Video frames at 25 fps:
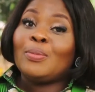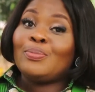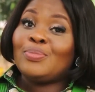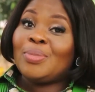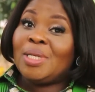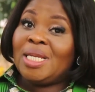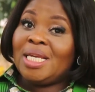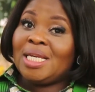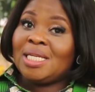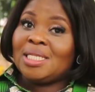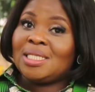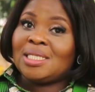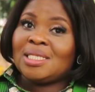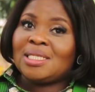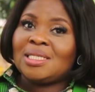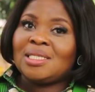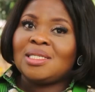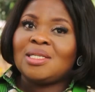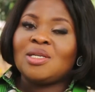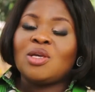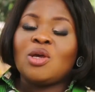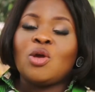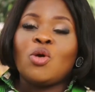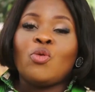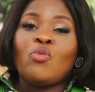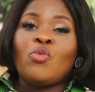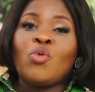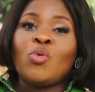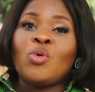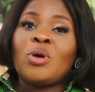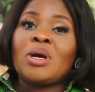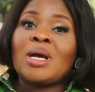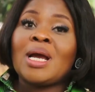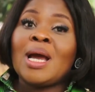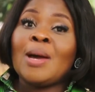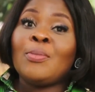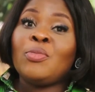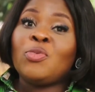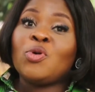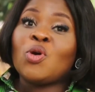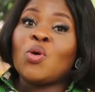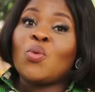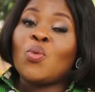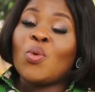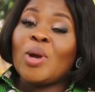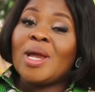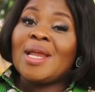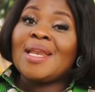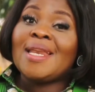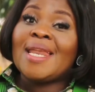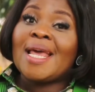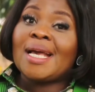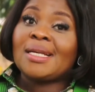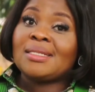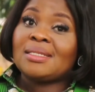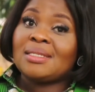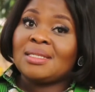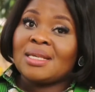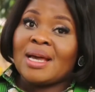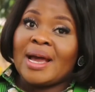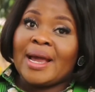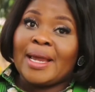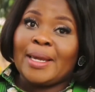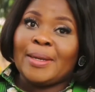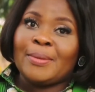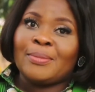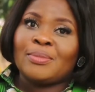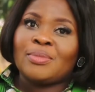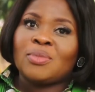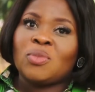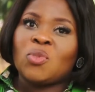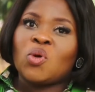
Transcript: Please, we will come your way next time